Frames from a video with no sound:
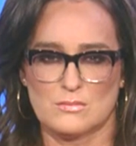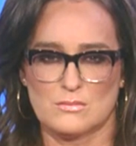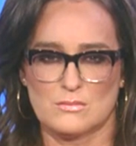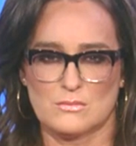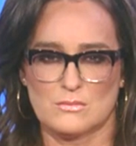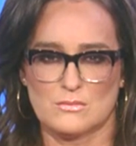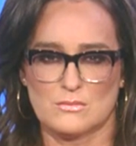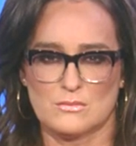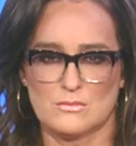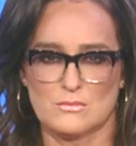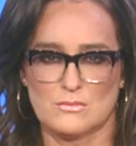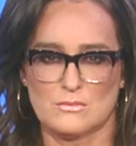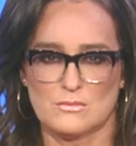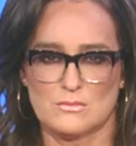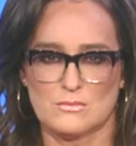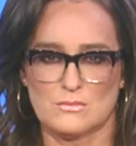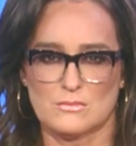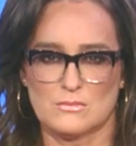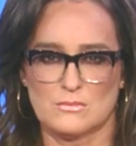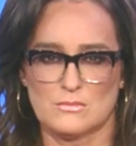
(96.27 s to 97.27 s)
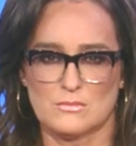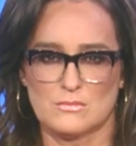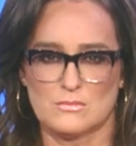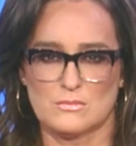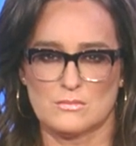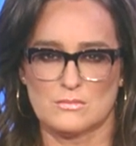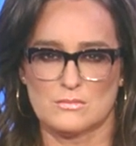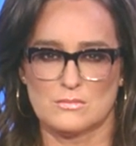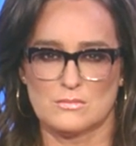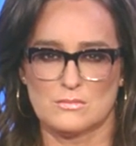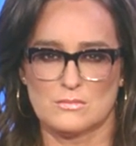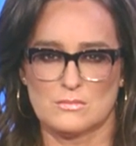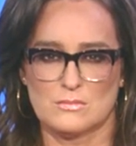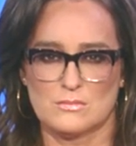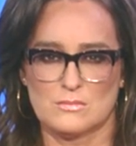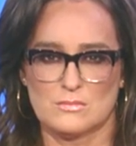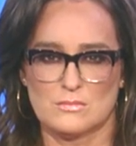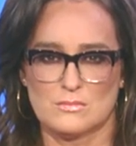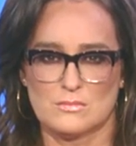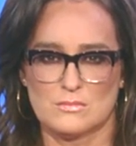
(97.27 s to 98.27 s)

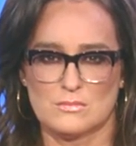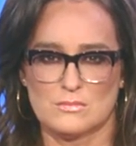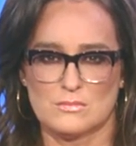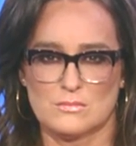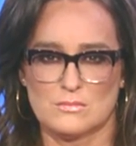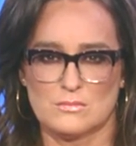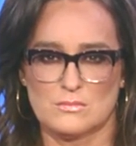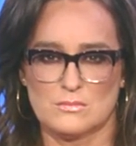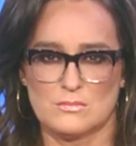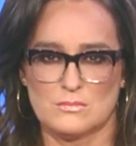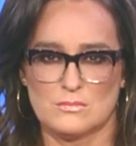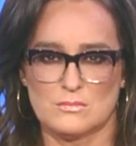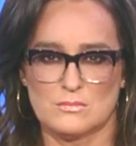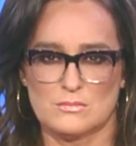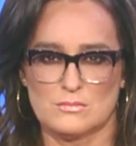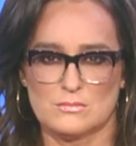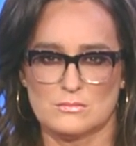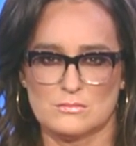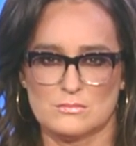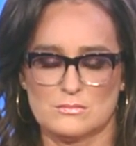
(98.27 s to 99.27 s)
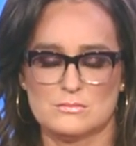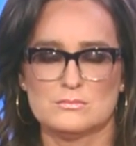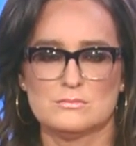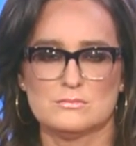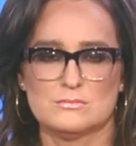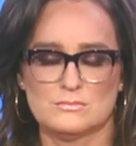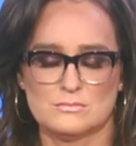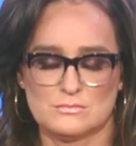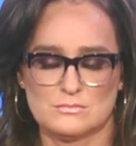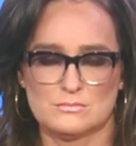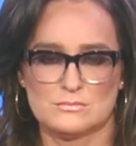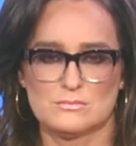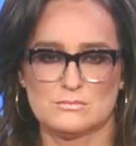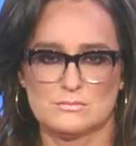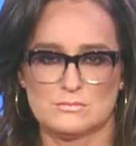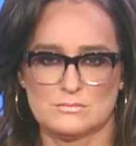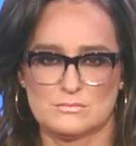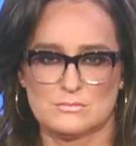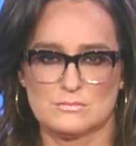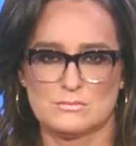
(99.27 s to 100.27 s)

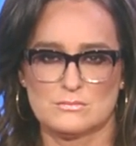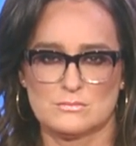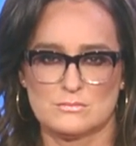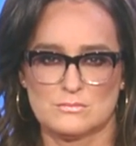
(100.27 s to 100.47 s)
[no speech]